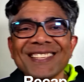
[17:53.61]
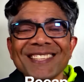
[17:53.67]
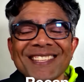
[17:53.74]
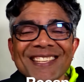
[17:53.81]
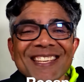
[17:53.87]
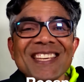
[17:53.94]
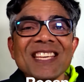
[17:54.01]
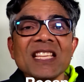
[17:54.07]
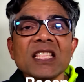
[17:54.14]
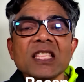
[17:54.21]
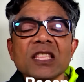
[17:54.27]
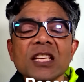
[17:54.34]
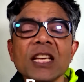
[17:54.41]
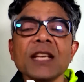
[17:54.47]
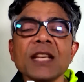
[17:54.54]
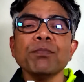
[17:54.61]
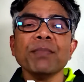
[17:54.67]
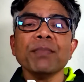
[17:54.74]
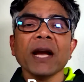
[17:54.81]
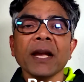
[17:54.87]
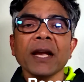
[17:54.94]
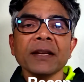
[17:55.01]
key theme
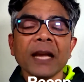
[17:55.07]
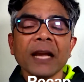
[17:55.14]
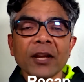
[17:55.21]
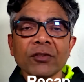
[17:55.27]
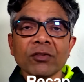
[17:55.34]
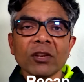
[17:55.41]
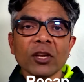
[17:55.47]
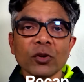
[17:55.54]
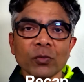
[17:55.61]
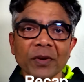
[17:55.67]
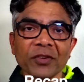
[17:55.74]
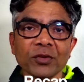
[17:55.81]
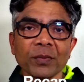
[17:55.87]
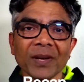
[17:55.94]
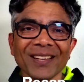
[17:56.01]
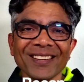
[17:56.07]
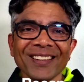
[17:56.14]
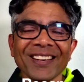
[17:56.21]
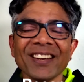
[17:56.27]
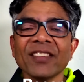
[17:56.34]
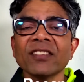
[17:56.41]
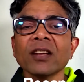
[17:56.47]
behind angel investment.
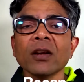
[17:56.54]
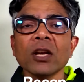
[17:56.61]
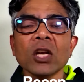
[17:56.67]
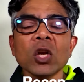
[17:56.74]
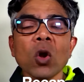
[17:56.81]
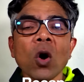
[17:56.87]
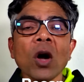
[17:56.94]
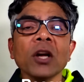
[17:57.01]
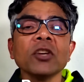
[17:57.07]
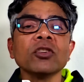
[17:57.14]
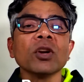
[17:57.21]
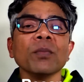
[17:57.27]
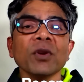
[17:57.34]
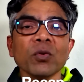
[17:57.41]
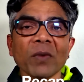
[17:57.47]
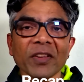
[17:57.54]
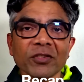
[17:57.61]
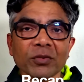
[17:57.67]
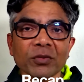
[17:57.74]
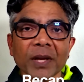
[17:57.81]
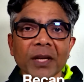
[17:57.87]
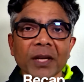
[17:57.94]
It's a long-term
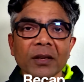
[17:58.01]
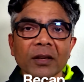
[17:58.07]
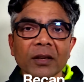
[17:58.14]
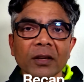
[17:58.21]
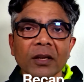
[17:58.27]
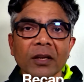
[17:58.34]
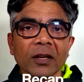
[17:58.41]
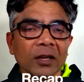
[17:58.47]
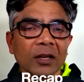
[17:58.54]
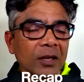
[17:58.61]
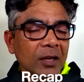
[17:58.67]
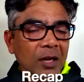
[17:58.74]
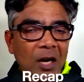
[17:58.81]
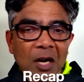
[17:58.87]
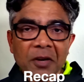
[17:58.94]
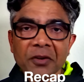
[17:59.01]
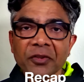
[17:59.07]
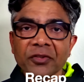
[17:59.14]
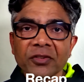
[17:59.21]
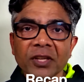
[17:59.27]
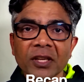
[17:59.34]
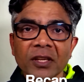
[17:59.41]
investment.
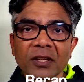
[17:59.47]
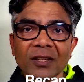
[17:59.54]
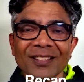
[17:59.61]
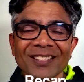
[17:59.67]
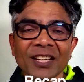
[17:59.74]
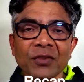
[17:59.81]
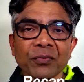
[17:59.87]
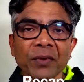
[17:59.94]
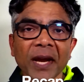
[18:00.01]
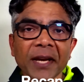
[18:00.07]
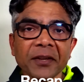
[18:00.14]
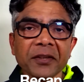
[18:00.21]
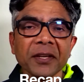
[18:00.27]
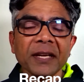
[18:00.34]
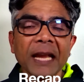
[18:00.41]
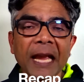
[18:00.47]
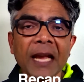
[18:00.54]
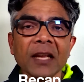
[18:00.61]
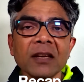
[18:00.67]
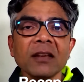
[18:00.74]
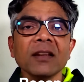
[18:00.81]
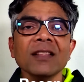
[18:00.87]
Understand that fact
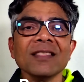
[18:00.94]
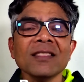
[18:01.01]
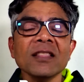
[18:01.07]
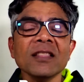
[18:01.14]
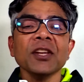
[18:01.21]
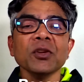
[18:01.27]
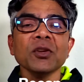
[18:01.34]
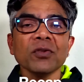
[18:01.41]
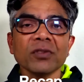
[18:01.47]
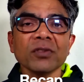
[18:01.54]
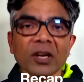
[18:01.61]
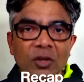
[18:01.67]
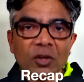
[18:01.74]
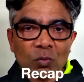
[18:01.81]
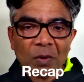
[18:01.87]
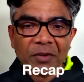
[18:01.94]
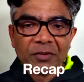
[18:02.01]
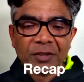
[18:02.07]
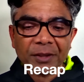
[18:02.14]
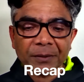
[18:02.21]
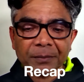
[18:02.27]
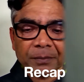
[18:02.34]
and then you start investing.
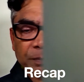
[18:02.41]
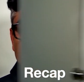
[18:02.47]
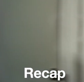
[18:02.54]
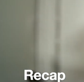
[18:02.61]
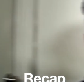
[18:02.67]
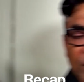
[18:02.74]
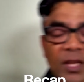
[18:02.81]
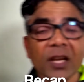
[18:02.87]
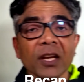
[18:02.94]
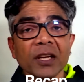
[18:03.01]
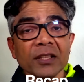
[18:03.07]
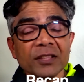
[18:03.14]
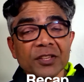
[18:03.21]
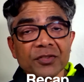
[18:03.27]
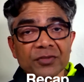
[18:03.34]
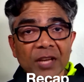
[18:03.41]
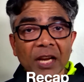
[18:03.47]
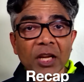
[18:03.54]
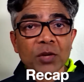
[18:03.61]
The second